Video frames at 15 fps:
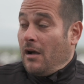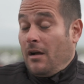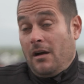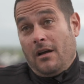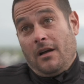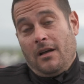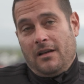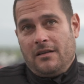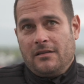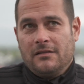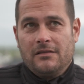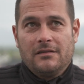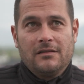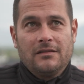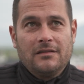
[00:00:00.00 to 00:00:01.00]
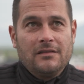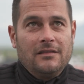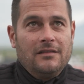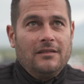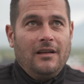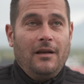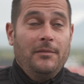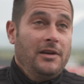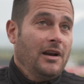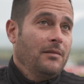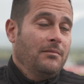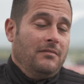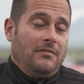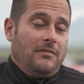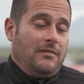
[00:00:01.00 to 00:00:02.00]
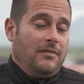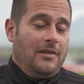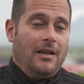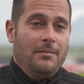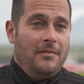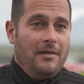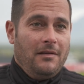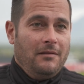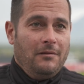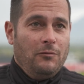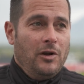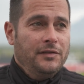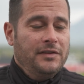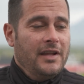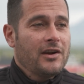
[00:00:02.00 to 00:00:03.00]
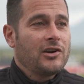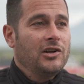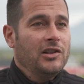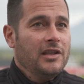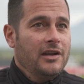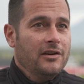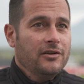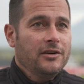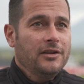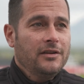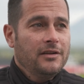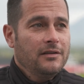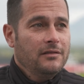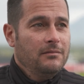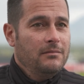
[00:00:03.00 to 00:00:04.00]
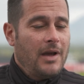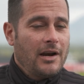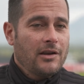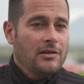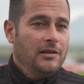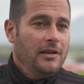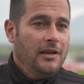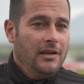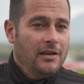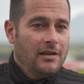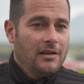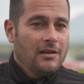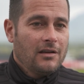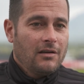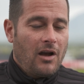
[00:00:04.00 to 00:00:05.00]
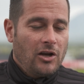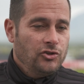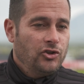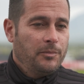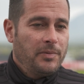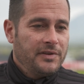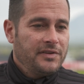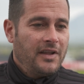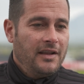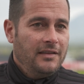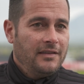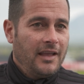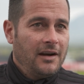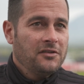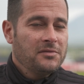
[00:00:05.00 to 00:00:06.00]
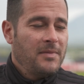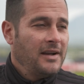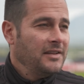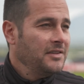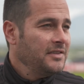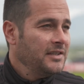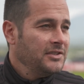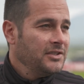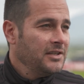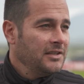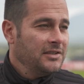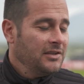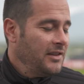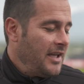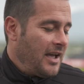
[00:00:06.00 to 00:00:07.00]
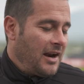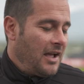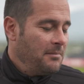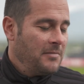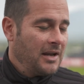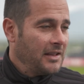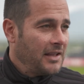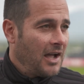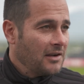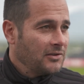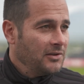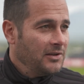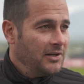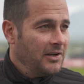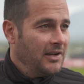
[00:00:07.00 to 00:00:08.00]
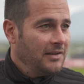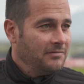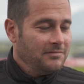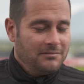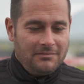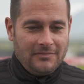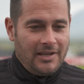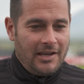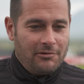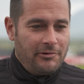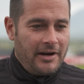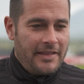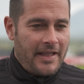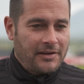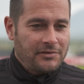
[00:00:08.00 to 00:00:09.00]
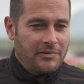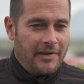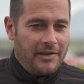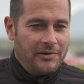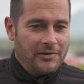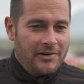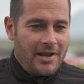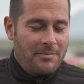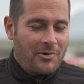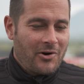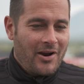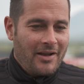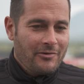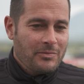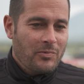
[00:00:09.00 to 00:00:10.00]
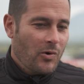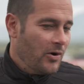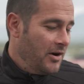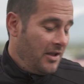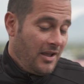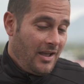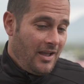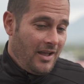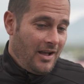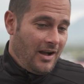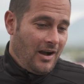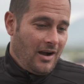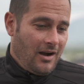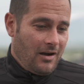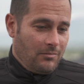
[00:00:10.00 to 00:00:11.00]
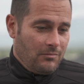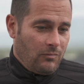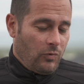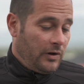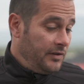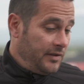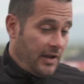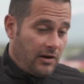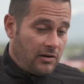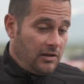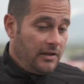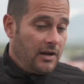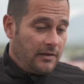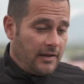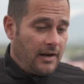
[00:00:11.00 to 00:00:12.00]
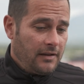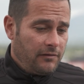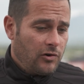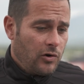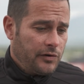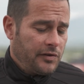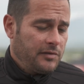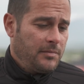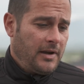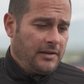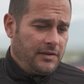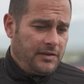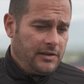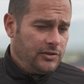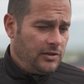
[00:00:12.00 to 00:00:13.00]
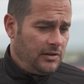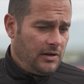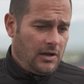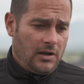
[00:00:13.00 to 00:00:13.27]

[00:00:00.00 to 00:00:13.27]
Uh, I mean, I'm, I'm uh, once they're cleared medically, 100%, then it's my decision. Until that, I'm not a doctor. You know, I can't read an X-ray or an MRI report. Um, once they're cleared, then of course it's my decision.